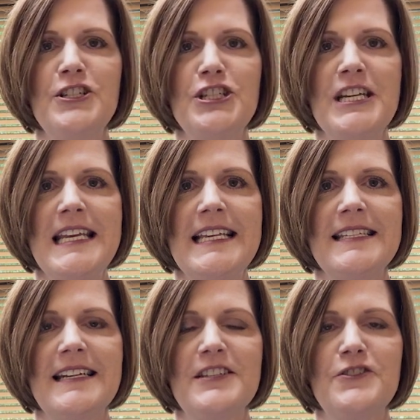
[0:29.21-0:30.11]
She
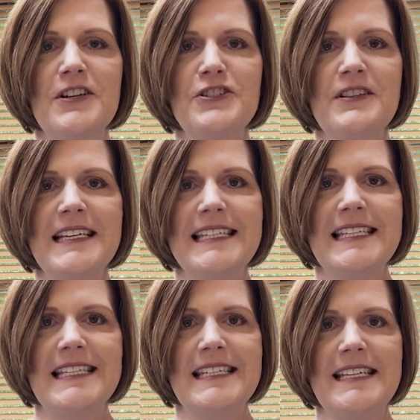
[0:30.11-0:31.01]
is an instructional
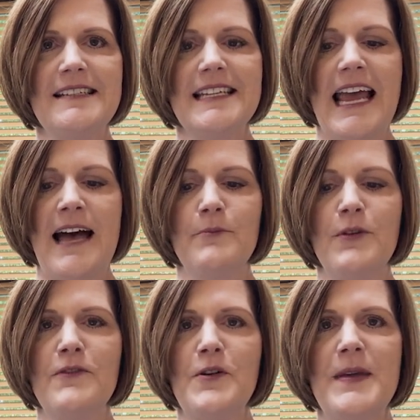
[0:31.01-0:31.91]
assistant at
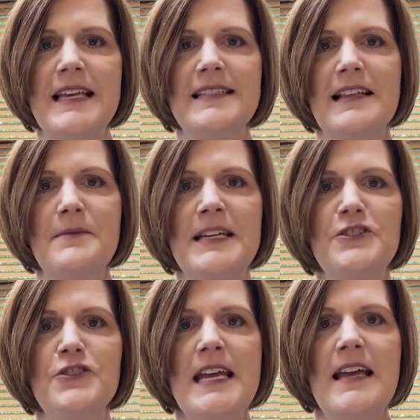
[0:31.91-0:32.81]
Provo Peaks
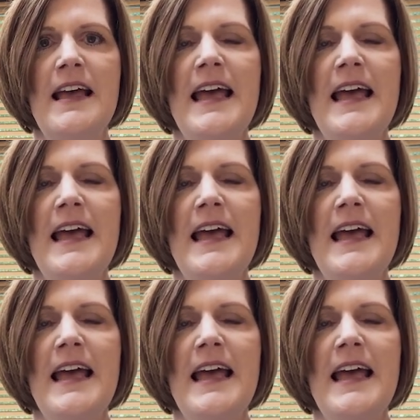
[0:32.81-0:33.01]
Elementary